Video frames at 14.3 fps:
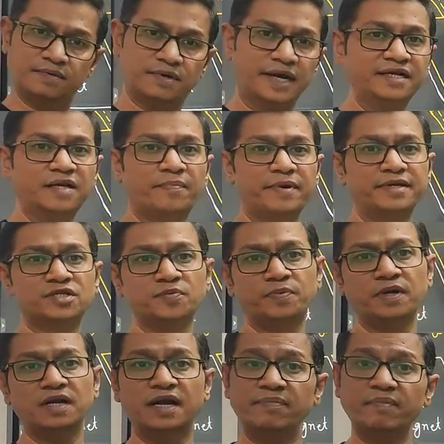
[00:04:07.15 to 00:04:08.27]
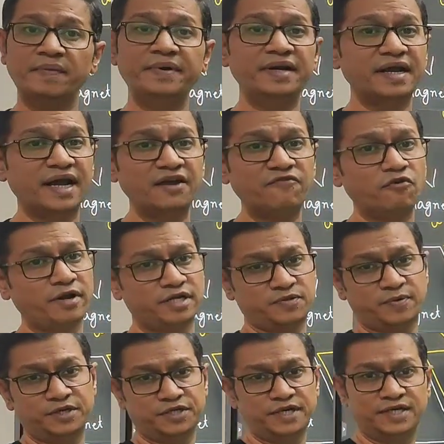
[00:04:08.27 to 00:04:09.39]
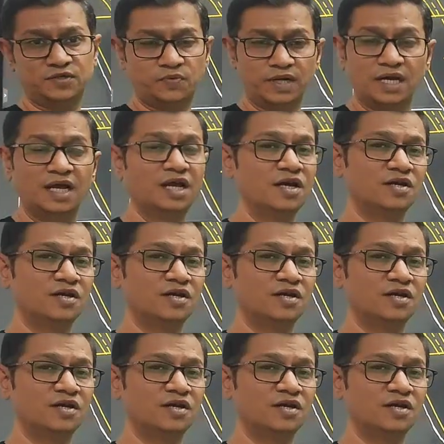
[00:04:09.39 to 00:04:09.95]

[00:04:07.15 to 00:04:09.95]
write the principle, and maybe derive for expression as well.